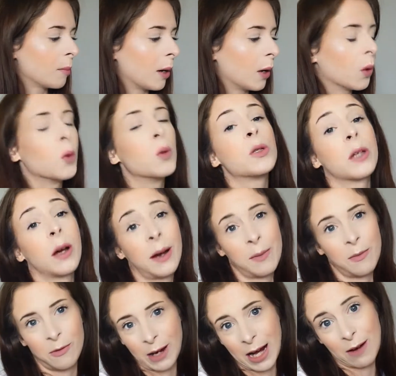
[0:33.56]
My
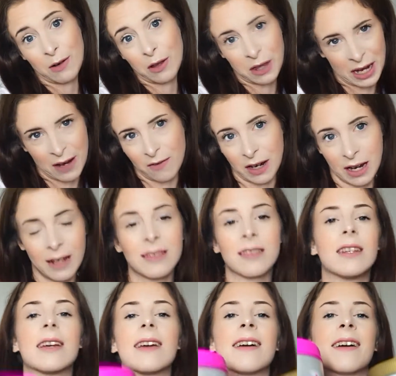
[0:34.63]
all-time favourite thing for kids
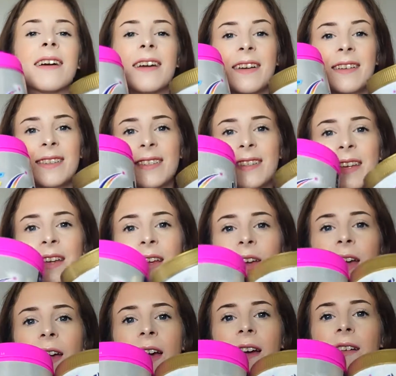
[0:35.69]
to get is
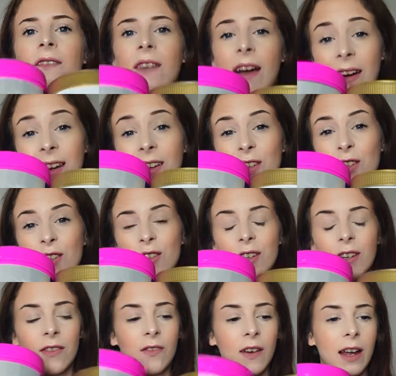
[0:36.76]
Vanish.
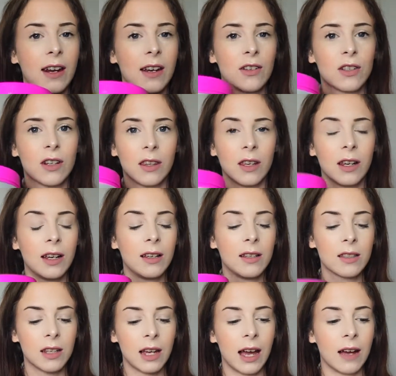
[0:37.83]
Vanish,
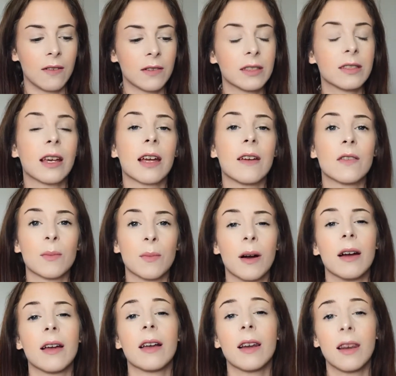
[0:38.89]
these have saved
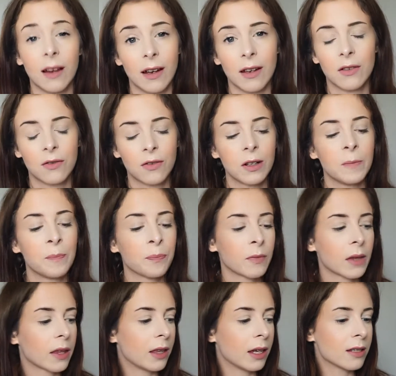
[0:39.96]
my life.
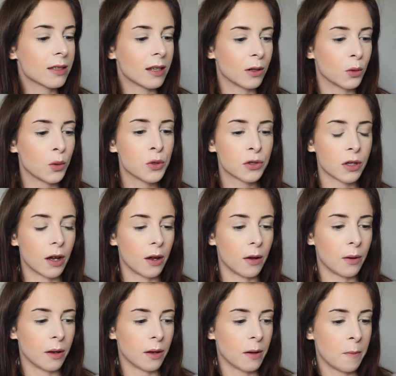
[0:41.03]
This and
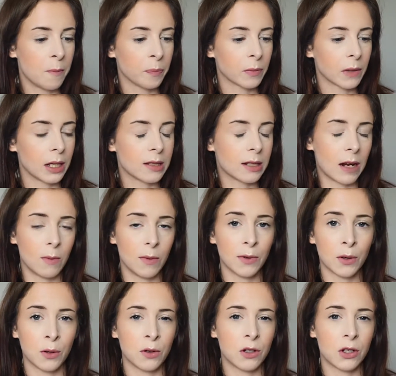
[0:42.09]
also a stain remover
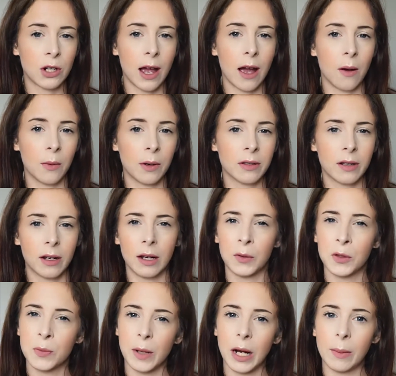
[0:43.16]
called Shout. It's in a little
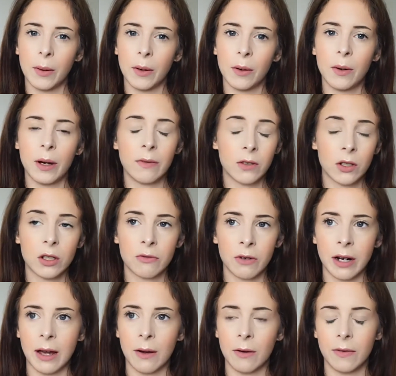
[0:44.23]
spray bottle. I've just
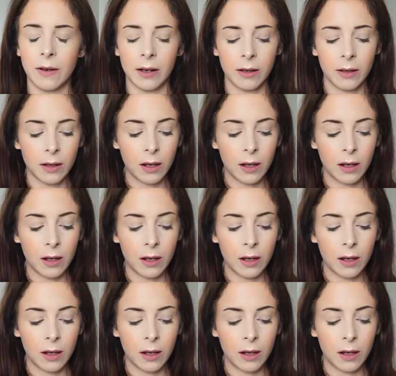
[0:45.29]
run out of it.